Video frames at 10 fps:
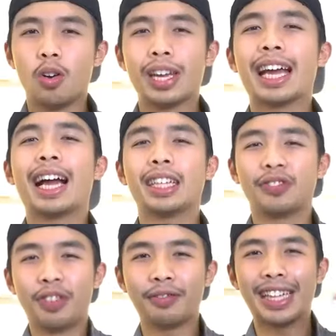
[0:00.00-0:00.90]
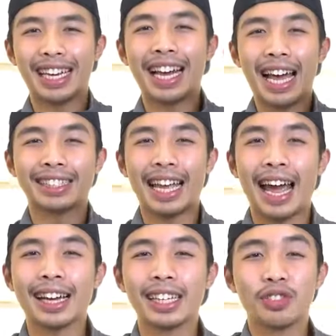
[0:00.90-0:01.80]
Okay guys, fifth and last
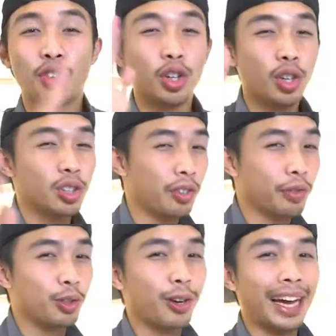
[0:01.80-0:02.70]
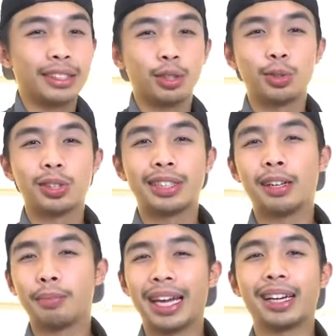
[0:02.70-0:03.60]
hack is for those of you guys who
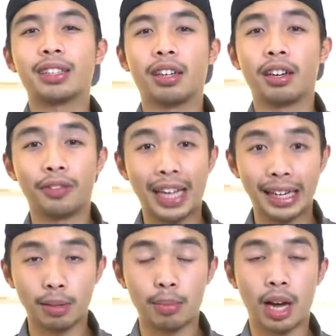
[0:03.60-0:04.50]
still make a ton of title